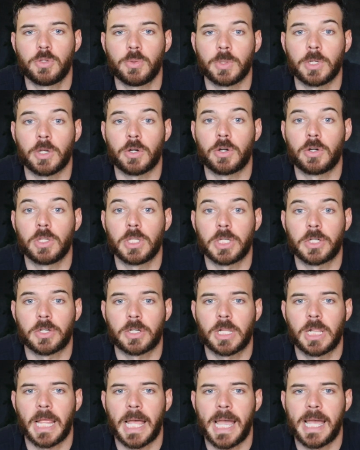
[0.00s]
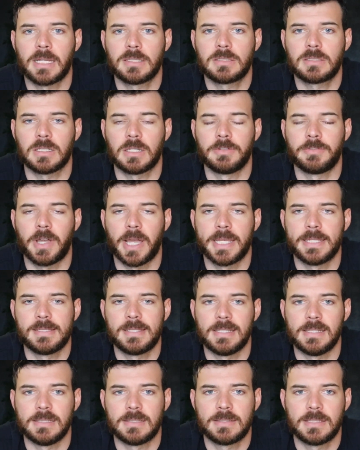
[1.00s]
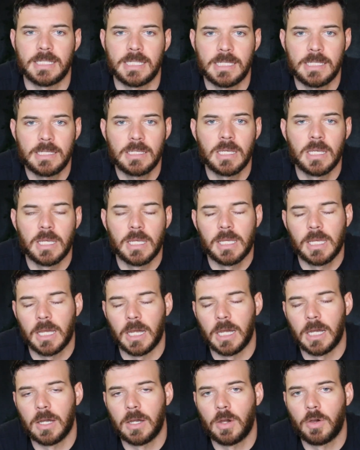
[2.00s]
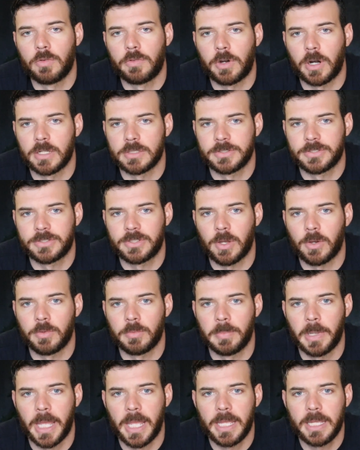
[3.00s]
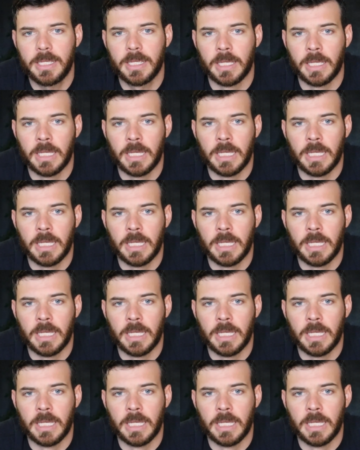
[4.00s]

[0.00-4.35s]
to an earlier class of ITC over on Stone Bay.